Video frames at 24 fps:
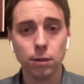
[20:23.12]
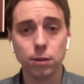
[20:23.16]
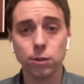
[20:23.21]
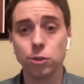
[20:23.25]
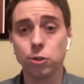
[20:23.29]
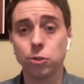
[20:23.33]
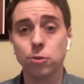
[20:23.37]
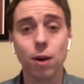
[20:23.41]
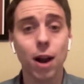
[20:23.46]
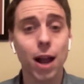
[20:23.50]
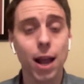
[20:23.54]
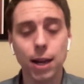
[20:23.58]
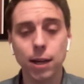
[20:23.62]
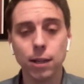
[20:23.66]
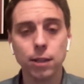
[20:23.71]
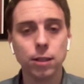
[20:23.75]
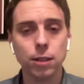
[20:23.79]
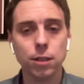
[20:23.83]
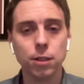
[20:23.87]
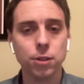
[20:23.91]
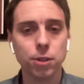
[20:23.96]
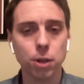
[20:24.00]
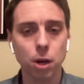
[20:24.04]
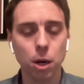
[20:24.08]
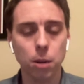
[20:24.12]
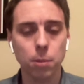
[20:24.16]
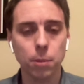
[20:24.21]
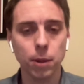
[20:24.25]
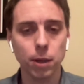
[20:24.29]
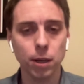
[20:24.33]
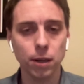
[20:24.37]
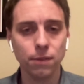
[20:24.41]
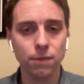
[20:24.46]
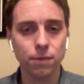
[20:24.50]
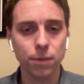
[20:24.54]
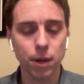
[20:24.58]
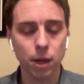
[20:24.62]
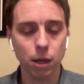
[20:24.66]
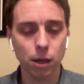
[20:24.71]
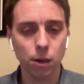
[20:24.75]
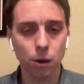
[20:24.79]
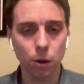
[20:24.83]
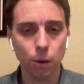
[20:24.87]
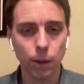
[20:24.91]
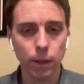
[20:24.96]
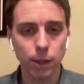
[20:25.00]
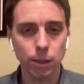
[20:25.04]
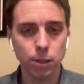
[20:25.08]
trying to determine if they're
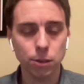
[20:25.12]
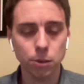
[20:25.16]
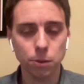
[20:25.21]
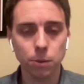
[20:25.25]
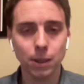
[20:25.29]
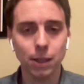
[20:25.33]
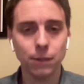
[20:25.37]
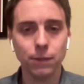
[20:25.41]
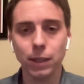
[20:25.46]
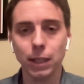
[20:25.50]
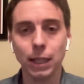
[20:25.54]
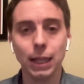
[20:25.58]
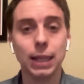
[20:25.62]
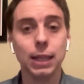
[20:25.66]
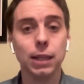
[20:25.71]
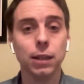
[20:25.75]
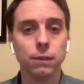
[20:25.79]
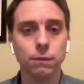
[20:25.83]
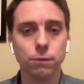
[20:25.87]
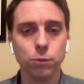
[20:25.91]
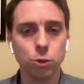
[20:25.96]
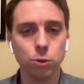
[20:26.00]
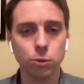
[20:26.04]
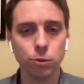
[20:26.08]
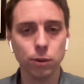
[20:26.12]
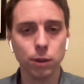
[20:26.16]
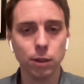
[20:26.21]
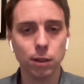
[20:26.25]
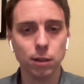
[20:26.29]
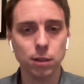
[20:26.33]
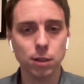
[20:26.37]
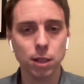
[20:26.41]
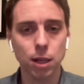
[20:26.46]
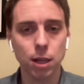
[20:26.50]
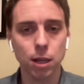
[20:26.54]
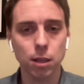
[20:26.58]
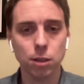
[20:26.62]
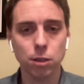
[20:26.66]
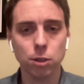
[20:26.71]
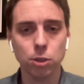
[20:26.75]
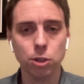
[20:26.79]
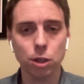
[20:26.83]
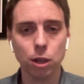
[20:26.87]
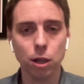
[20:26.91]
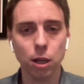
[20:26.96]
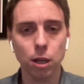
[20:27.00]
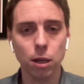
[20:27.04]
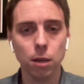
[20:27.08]
going to even give Julian Assange
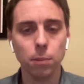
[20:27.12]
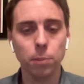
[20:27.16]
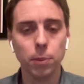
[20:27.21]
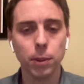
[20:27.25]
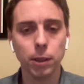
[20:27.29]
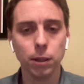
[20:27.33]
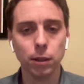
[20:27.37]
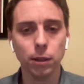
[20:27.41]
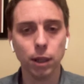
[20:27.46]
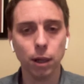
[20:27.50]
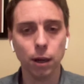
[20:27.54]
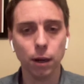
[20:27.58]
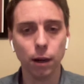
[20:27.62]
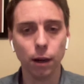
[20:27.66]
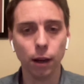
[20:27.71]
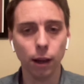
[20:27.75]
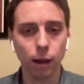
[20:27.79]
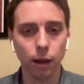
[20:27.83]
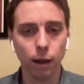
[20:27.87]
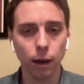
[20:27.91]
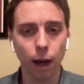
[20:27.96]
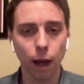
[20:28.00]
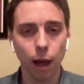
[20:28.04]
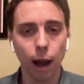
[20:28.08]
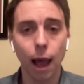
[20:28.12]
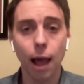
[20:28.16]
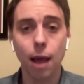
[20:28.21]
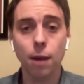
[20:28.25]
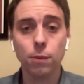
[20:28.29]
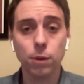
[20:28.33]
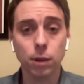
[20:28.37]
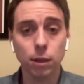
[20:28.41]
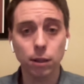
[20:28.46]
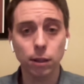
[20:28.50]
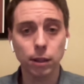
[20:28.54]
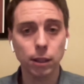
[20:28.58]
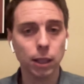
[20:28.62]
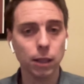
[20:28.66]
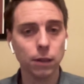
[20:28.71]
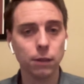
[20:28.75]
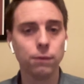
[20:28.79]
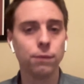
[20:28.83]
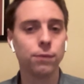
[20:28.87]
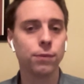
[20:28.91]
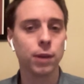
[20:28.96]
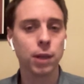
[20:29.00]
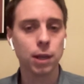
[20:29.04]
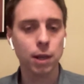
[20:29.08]
an appeal hearing. And I would
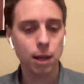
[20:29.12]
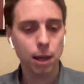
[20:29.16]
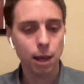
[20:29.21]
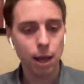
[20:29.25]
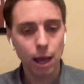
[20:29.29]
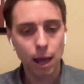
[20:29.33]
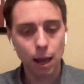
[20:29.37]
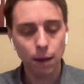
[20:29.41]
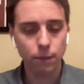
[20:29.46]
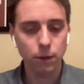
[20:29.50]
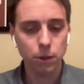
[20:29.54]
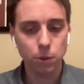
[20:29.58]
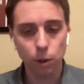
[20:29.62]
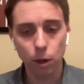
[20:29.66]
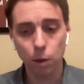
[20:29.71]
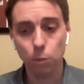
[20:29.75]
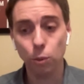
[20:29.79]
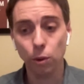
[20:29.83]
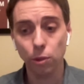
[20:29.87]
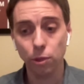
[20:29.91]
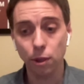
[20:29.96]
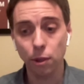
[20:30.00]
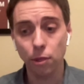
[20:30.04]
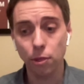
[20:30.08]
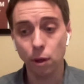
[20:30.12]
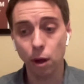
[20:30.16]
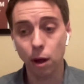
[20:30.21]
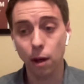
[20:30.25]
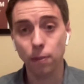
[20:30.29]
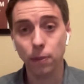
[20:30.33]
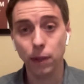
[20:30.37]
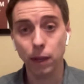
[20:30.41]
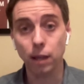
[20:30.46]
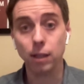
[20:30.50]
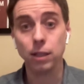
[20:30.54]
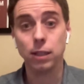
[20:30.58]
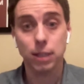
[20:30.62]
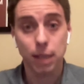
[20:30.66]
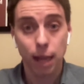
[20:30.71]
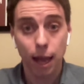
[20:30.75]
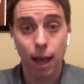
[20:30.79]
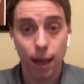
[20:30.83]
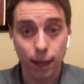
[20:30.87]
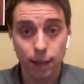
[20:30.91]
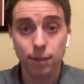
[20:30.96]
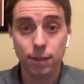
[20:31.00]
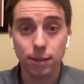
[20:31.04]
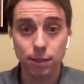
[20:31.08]
leave everyone with the thought that,
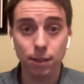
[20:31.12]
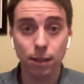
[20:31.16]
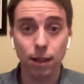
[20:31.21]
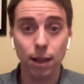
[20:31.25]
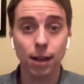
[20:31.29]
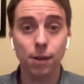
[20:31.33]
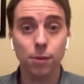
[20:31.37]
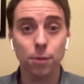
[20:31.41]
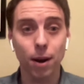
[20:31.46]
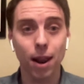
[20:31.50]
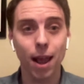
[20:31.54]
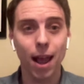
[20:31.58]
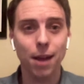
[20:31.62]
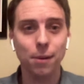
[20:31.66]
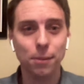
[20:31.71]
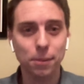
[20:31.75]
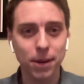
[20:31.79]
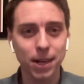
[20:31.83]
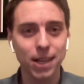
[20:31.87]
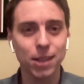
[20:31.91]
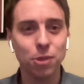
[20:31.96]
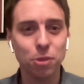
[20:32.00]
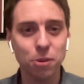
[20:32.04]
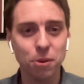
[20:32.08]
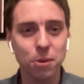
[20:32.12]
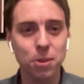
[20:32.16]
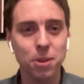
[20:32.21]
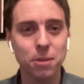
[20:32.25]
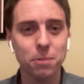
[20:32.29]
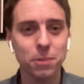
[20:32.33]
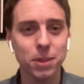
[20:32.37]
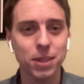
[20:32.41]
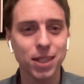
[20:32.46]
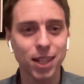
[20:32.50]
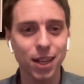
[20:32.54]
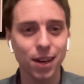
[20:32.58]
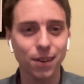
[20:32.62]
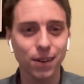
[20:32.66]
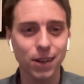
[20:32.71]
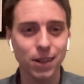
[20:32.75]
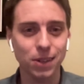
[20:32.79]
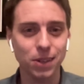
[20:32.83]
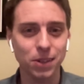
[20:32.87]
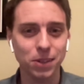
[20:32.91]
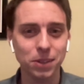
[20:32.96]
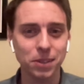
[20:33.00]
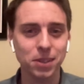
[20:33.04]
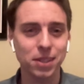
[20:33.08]
yes, like when I read through the
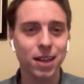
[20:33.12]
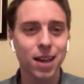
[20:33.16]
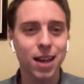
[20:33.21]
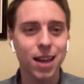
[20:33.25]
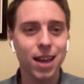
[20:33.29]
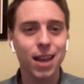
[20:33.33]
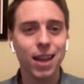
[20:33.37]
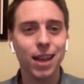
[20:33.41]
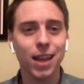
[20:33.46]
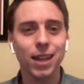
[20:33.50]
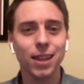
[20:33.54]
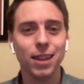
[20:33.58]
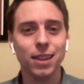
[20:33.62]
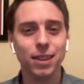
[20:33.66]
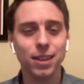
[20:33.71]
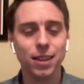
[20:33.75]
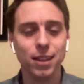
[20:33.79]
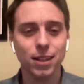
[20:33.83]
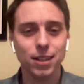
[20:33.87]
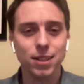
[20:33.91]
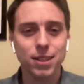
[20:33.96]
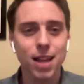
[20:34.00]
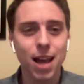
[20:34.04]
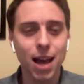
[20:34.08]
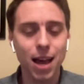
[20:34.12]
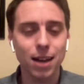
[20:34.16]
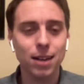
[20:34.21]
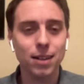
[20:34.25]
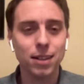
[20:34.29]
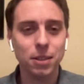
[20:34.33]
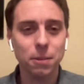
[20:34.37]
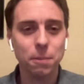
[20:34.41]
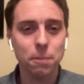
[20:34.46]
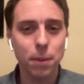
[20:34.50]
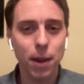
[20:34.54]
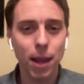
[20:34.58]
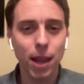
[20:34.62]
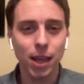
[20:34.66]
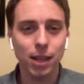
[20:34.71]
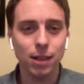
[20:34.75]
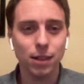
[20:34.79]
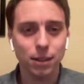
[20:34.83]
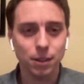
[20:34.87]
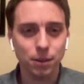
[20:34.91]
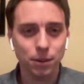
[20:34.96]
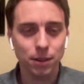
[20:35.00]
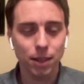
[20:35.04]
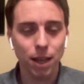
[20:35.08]
materials, it's not a debate
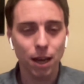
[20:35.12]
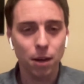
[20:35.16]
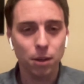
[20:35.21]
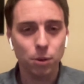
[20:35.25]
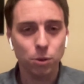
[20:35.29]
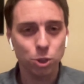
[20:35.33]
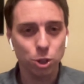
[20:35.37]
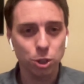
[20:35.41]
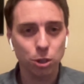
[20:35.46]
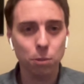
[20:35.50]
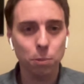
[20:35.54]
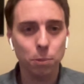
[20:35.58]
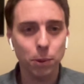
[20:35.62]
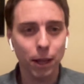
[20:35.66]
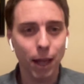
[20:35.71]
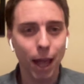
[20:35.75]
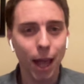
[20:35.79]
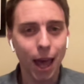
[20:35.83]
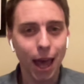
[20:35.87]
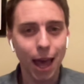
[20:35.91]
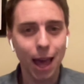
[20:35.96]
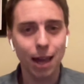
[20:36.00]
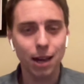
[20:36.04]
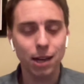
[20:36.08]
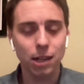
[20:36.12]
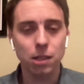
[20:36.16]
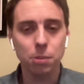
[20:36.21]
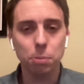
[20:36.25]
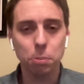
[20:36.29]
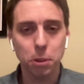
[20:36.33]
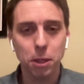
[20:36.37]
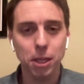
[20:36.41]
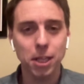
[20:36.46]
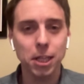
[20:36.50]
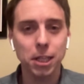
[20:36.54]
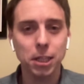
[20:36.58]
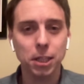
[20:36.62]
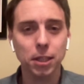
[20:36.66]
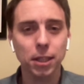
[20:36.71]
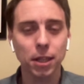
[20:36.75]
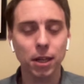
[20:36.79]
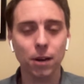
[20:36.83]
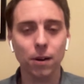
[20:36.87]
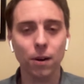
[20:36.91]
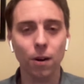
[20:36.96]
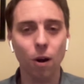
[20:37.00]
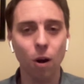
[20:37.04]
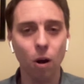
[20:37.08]
that should be had. It's pretty
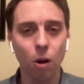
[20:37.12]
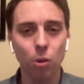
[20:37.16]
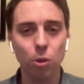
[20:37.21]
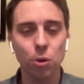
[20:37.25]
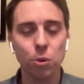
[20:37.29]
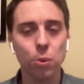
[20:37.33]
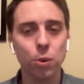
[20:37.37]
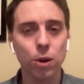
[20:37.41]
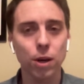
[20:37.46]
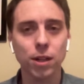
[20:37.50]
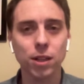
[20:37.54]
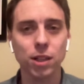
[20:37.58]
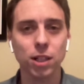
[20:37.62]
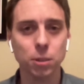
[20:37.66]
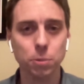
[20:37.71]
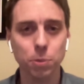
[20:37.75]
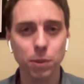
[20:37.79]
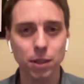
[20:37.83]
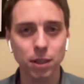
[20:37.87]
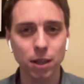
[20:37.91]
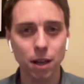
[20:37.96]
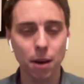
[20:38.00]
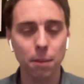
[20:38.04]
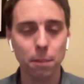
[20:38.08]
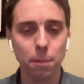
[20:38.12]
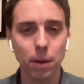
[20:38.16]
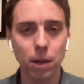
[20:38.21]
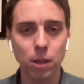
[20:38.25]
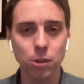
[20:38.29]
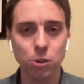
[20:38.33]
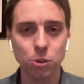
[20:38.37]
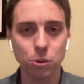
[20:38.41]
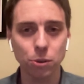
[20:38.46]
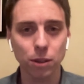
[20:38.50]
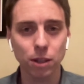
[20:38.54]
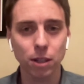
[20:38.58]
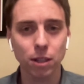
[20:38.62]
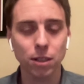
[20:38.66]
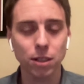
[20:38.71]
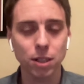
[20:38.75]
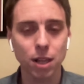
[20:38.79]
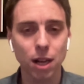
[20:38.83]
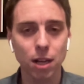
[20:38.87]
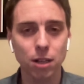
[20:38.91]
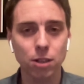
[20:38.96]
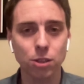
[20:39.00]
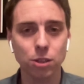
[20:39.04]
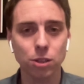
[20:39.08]
clear. All the work that's been done by Julian
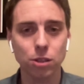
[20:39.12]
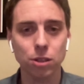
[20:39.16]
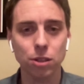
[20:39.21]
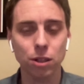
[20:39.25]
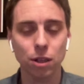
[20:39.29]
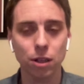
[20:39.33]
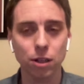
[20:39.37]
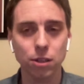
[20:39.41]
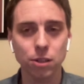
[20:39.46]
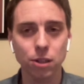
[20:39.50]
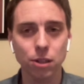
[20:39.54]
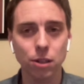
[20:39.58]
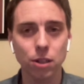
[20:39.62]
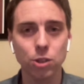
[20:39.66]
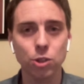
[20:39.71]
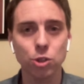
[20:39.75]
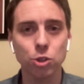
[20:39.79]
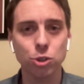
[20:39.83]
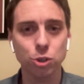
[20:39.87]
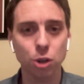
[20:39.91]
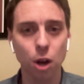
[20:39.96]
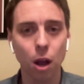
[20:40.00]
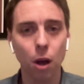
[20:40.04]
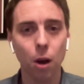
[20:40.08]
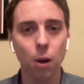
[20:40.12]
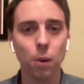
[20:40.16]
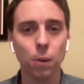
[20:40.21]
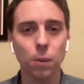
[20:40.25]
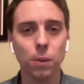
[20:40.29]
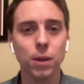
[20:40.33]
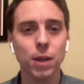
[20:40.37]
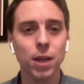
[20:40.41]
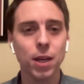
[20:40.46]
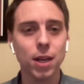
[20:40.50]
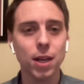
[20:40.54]
Assange's attorneys show